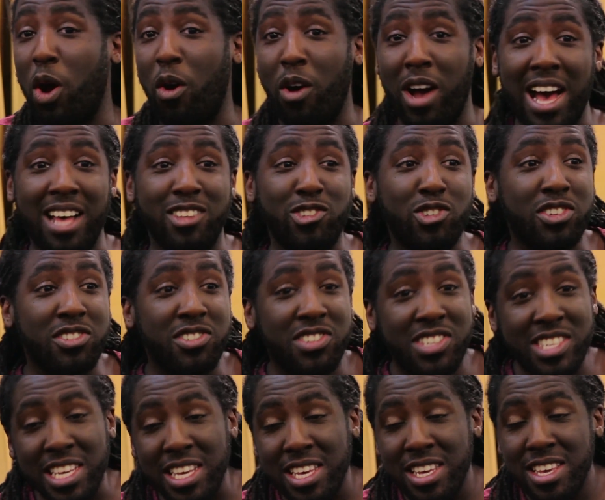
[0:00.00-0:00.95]
well, as you can
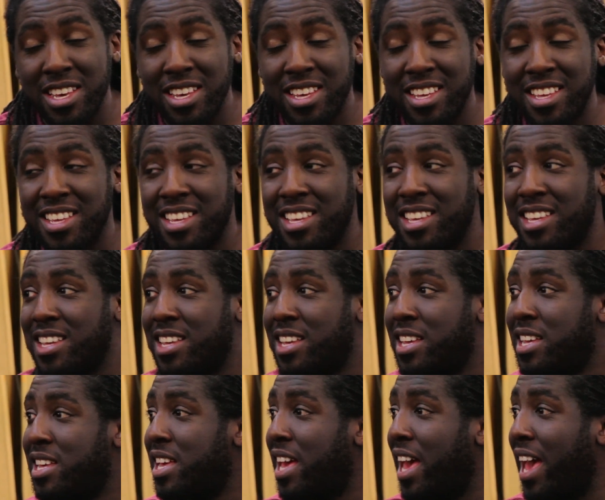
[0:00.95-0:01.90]
see,
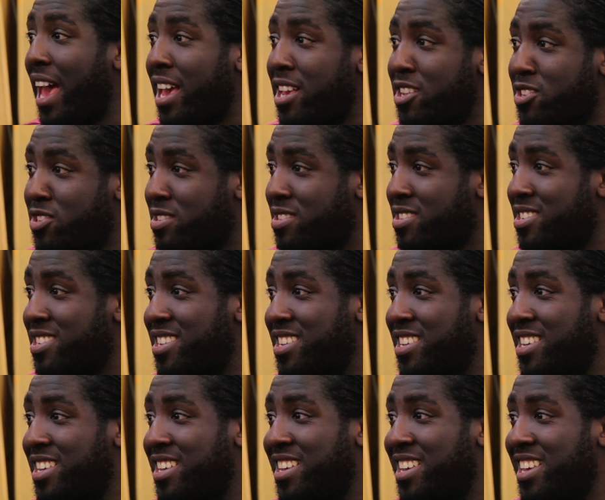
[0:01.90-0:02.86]
Ace
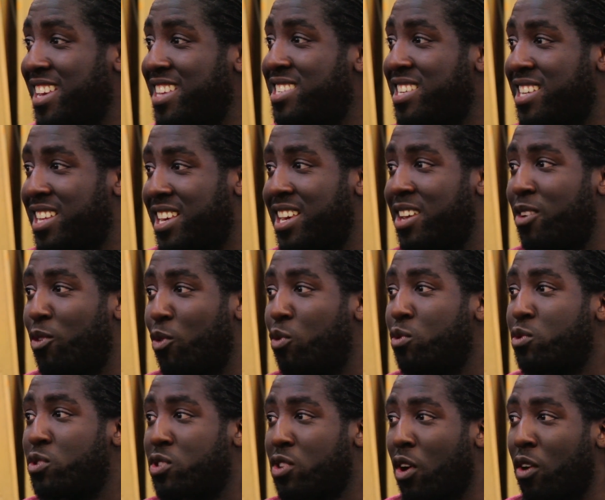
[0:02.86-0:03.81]
isn't here
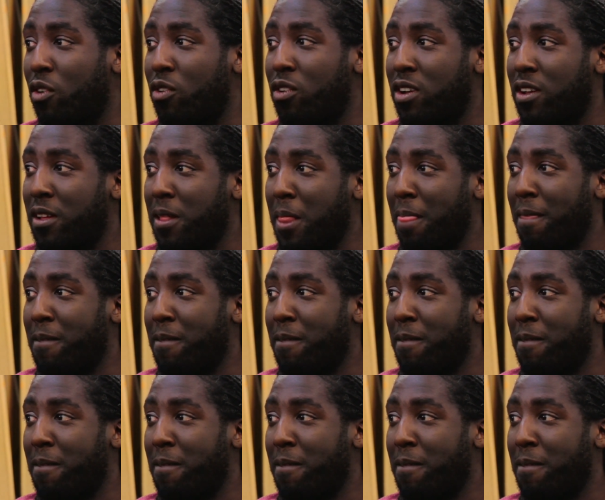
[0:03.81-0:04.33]
also. There's a